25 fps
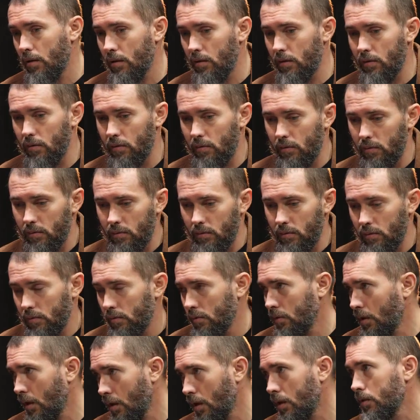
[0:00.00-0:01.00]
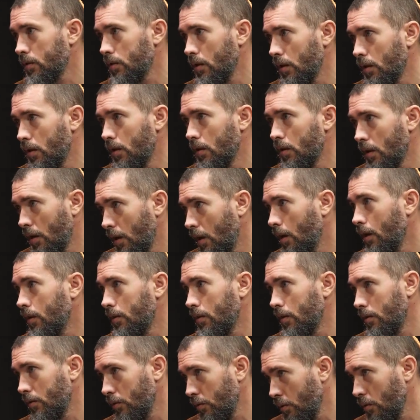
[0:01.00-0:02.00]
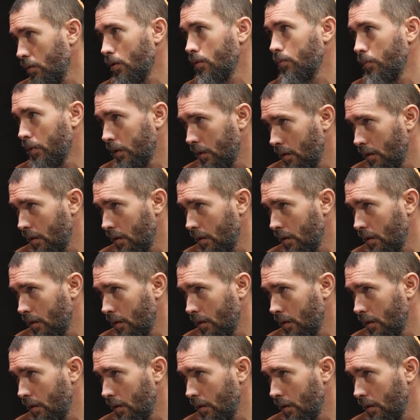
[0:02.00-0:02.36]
that is, just the same and then,